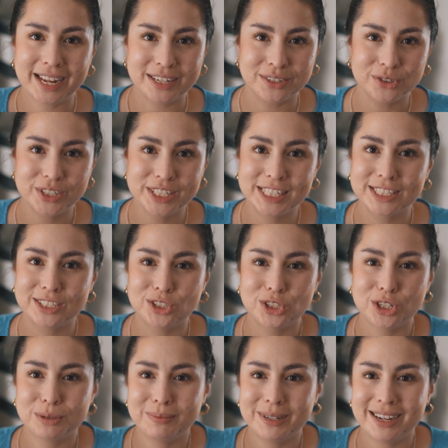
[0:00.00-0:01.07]
interests
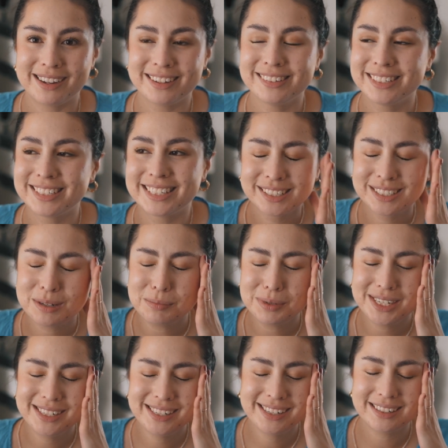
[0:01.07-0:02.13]
just because to
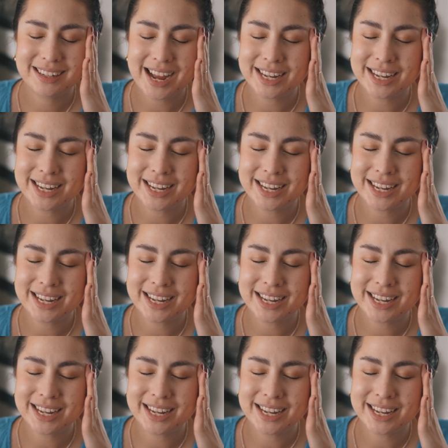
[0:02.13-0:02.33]
me